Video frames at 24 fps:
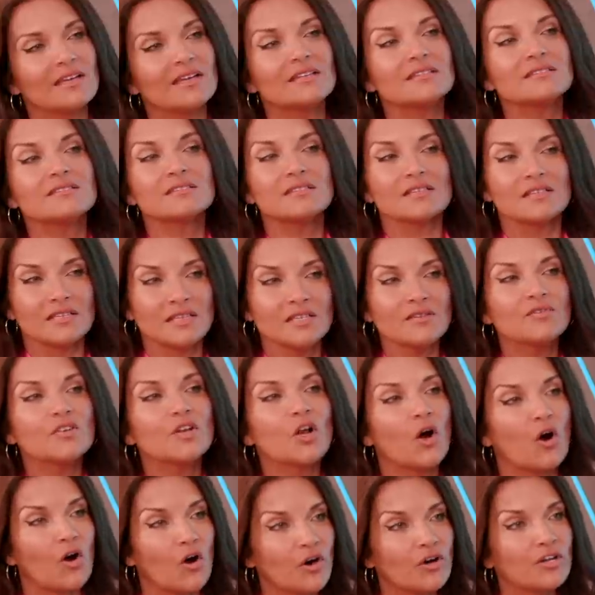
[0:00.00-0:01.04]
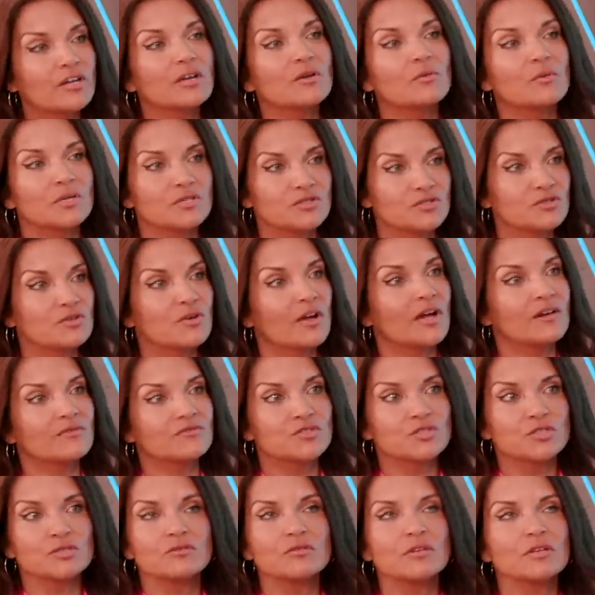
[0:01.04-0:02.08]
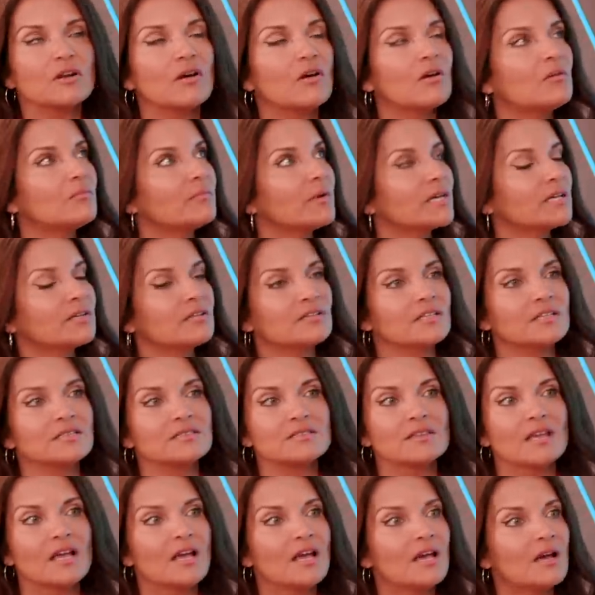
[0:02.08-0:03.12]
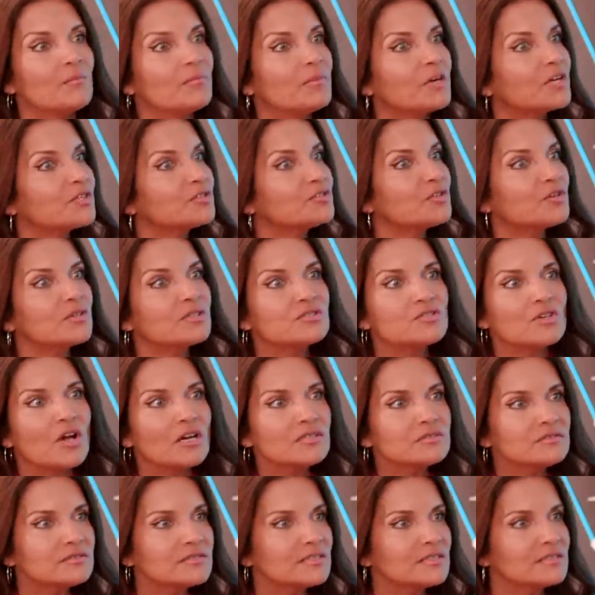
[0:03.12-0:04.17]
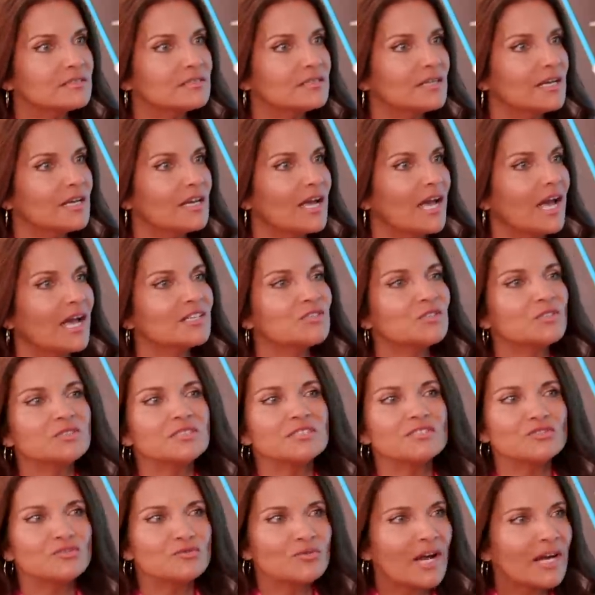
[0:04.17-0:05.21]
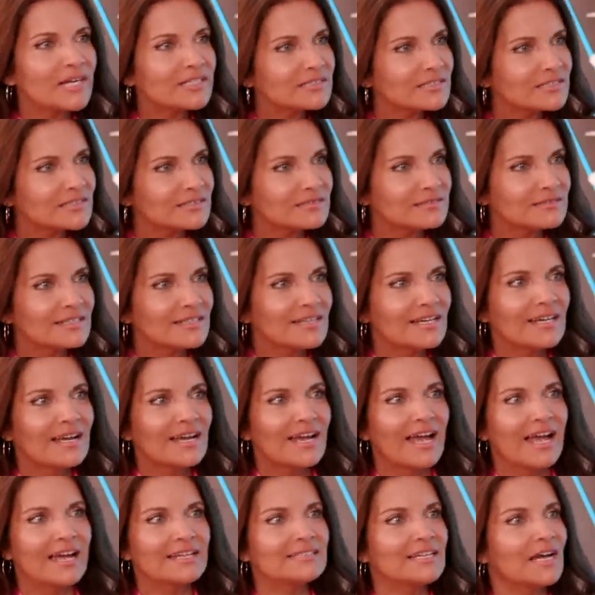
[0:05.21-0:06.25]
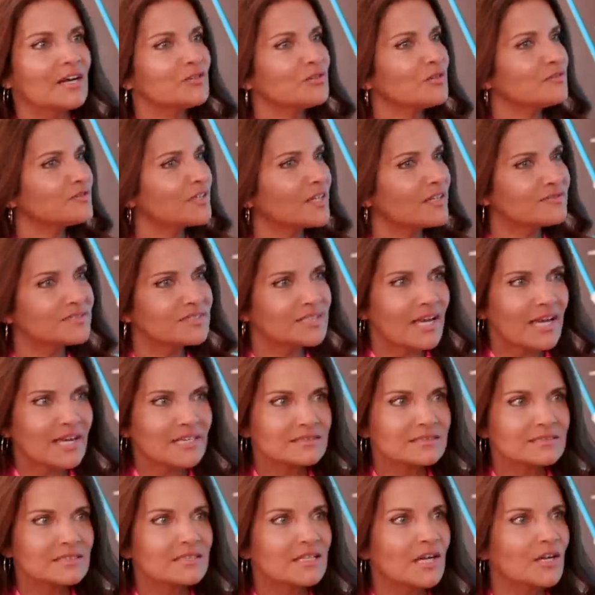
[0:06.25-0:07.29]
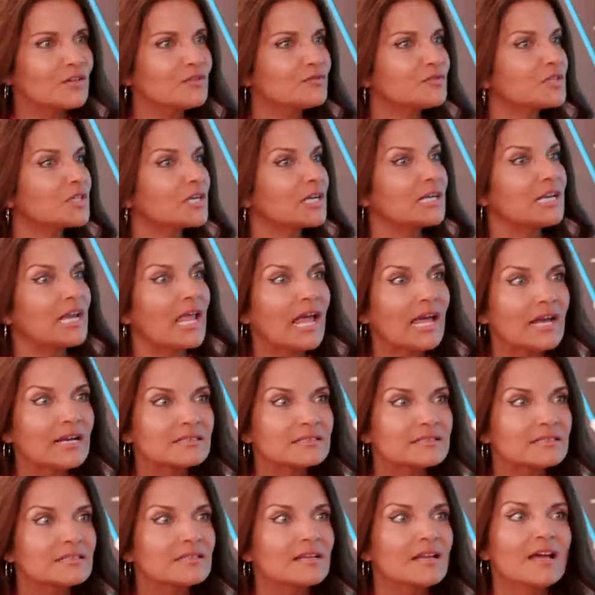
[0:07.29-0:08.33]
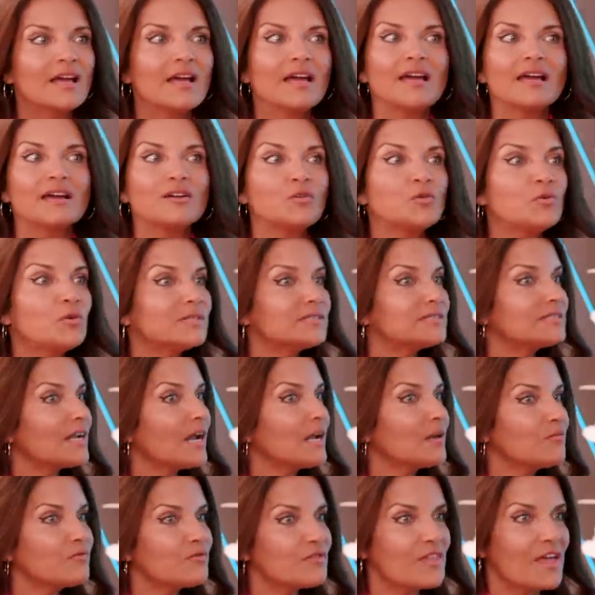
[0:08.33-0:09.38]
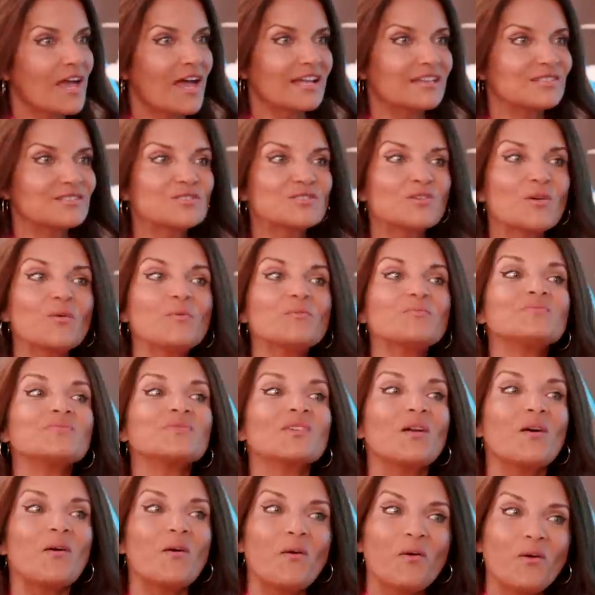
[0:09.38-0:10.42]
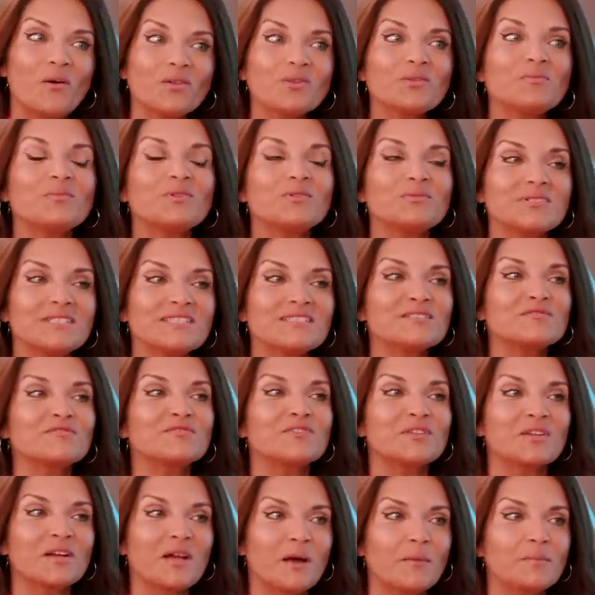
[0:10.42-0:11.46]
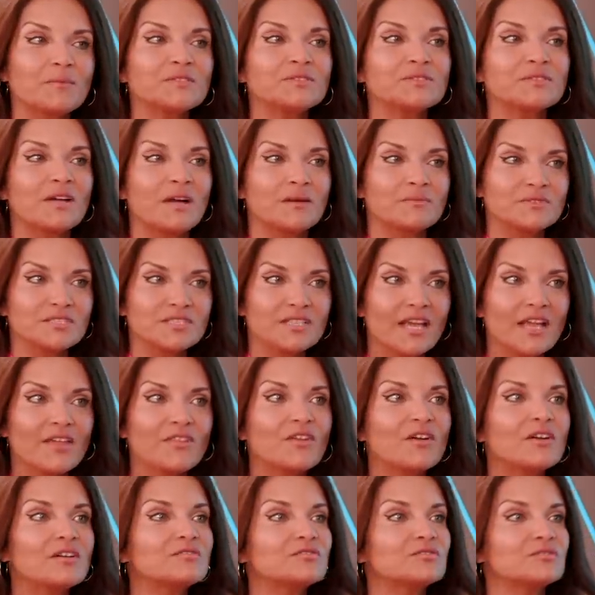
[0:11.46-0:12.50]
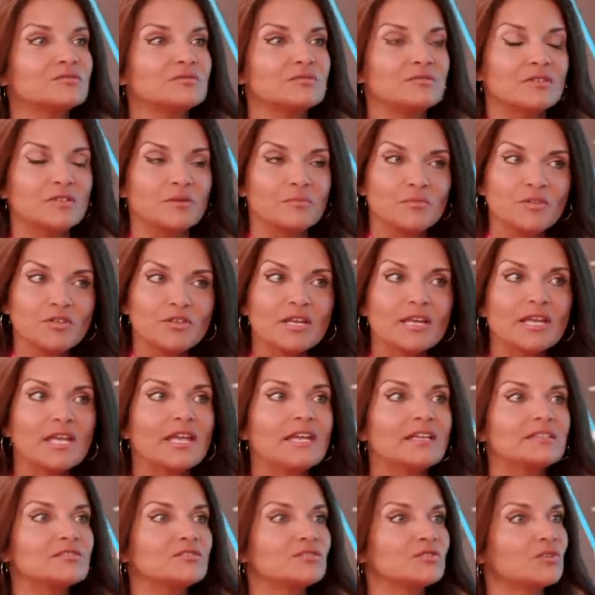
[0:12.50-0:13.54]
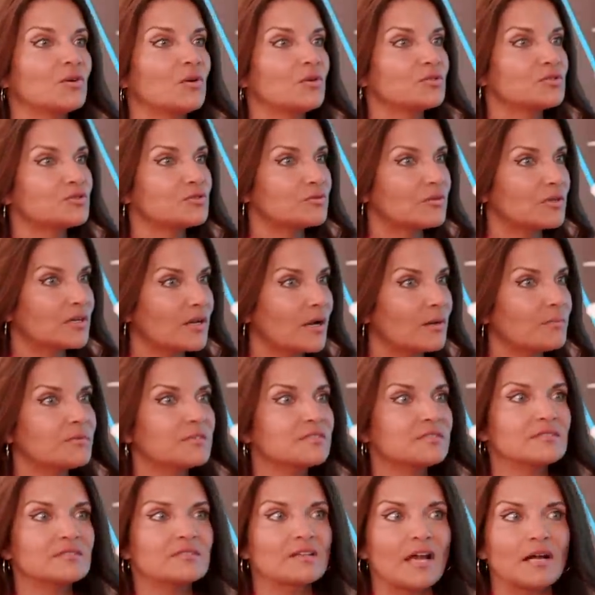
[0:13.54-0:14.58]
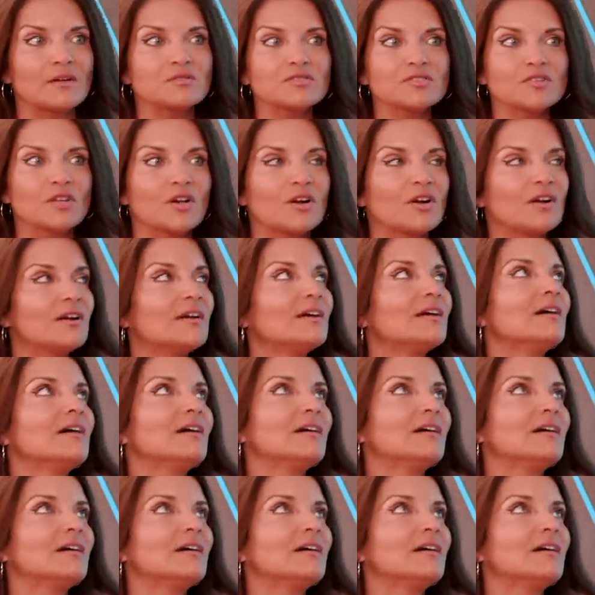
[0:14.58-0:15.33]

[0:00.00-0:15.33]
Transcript: is even harder once you mm. have children. Oh my goodness, because you're exhausted and you're distracted. And now you have to have sex and now you have to connect. And mm-hmm. who has time for that? Mm. So, all the more reason for the couple to come together, to communicate, to go to a couple's counselor.